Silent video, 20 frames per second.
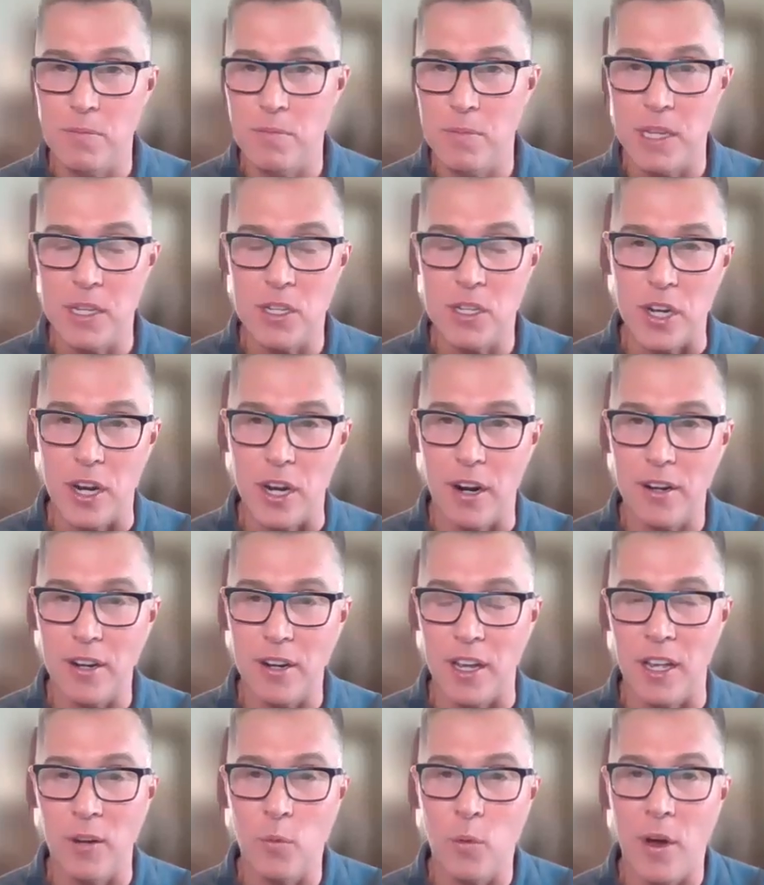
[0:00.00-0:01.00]
be
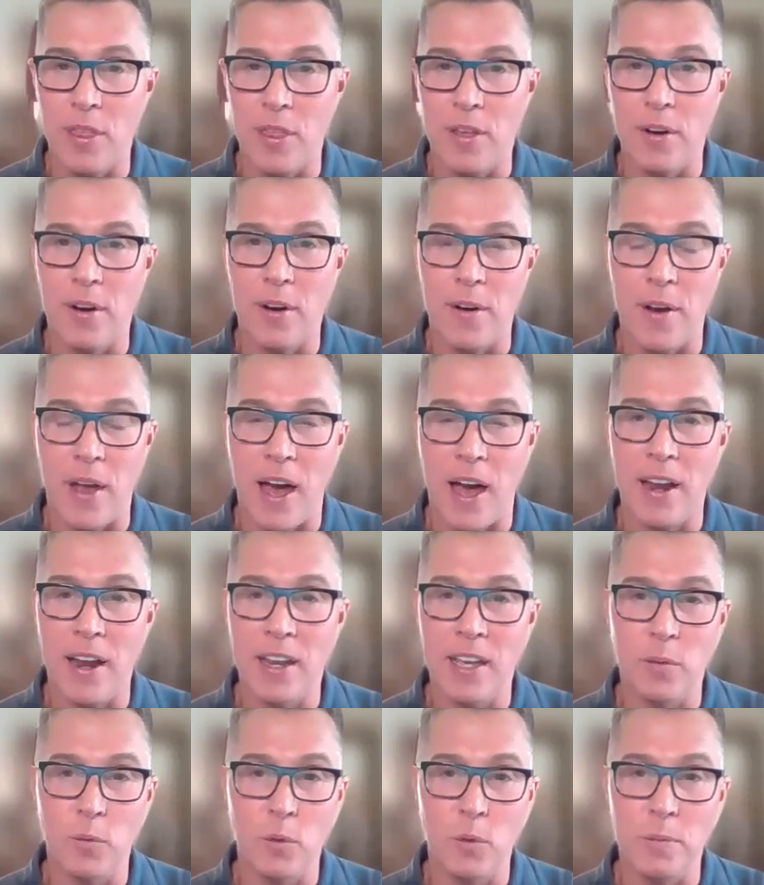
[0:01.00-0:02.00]
shared, and whether or
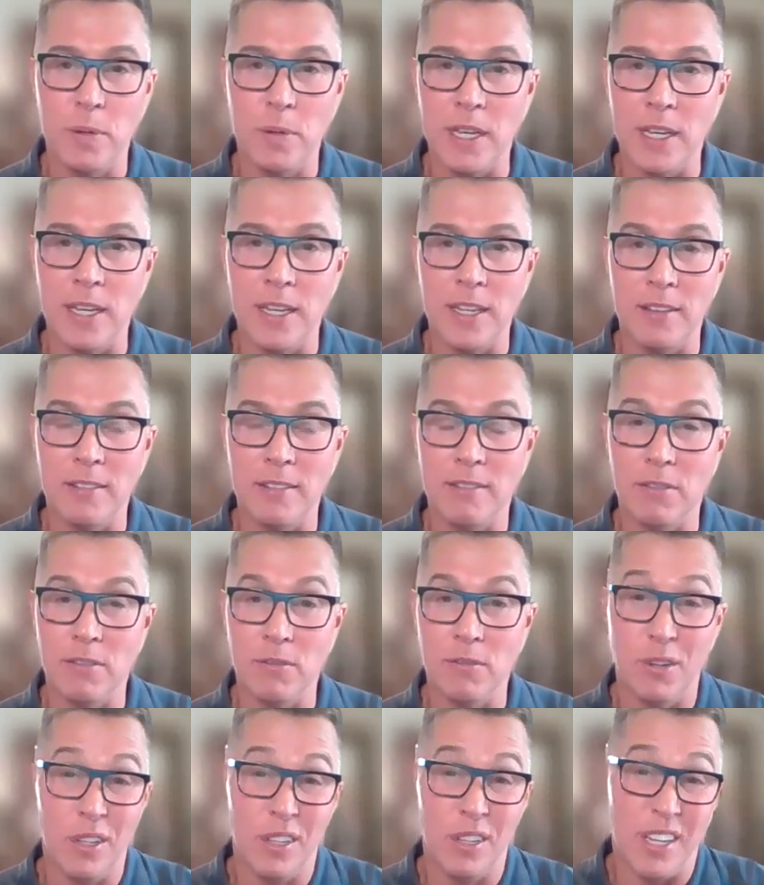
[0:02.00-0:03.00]
not it will be
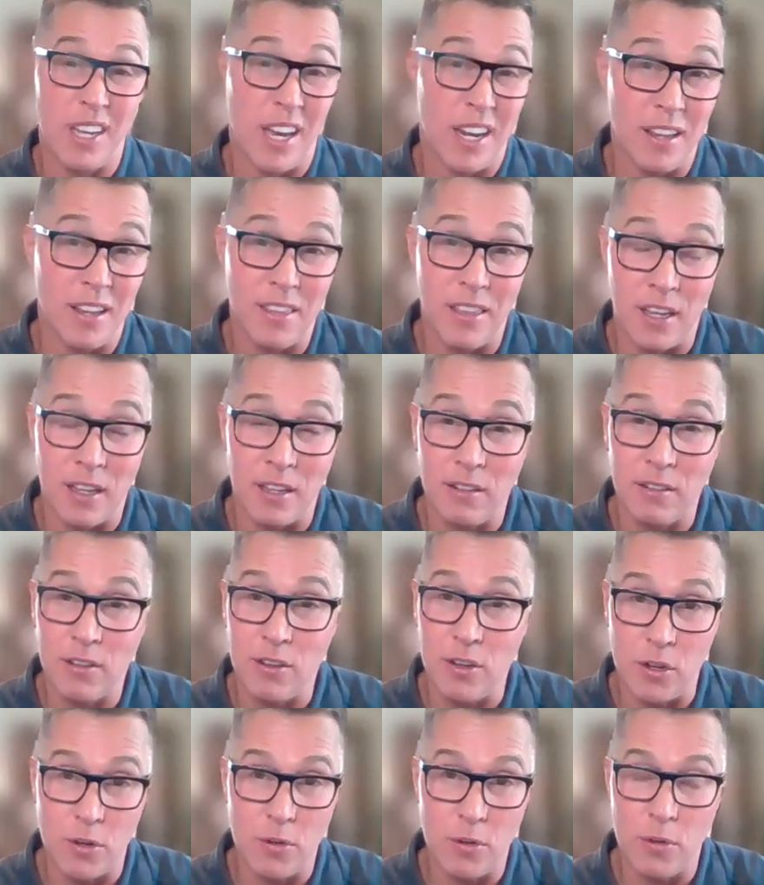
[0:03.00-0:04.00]
really anything
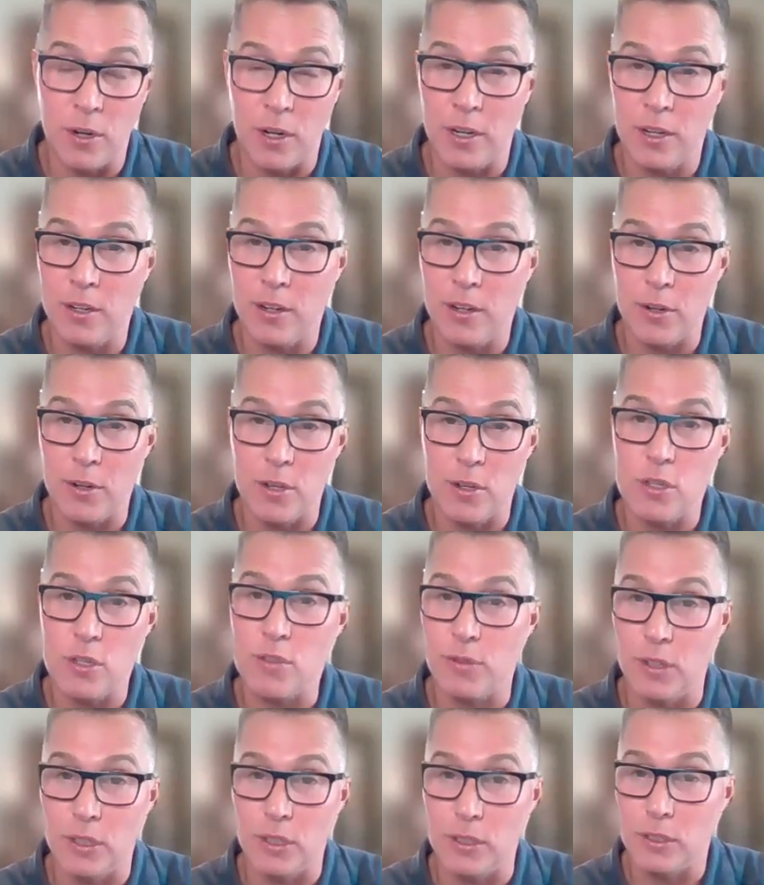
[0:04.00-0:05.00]
new or
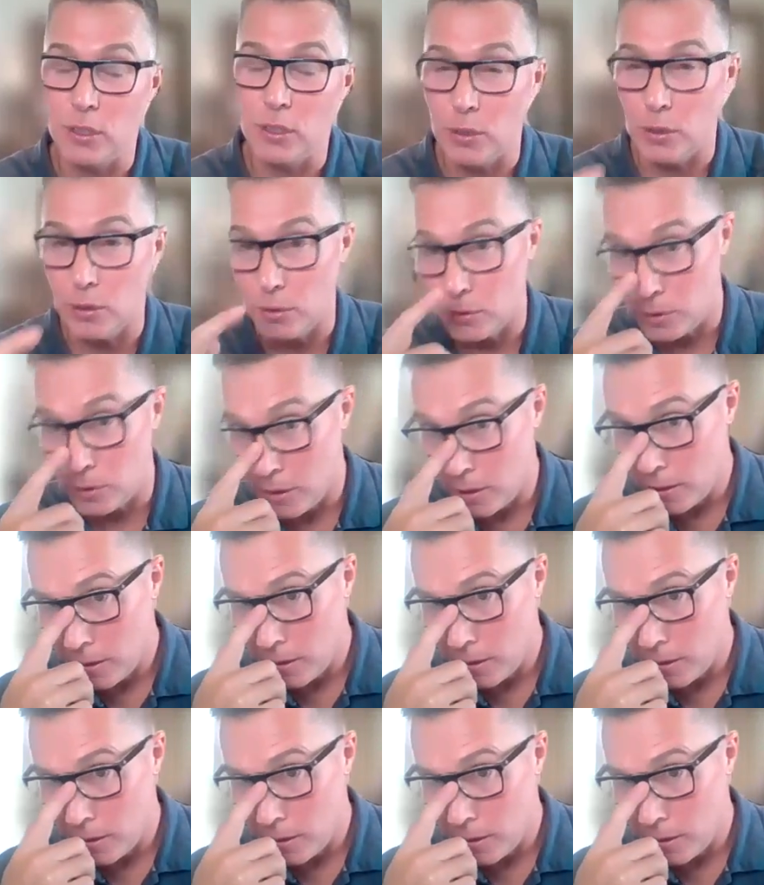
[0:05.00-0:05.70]
useful to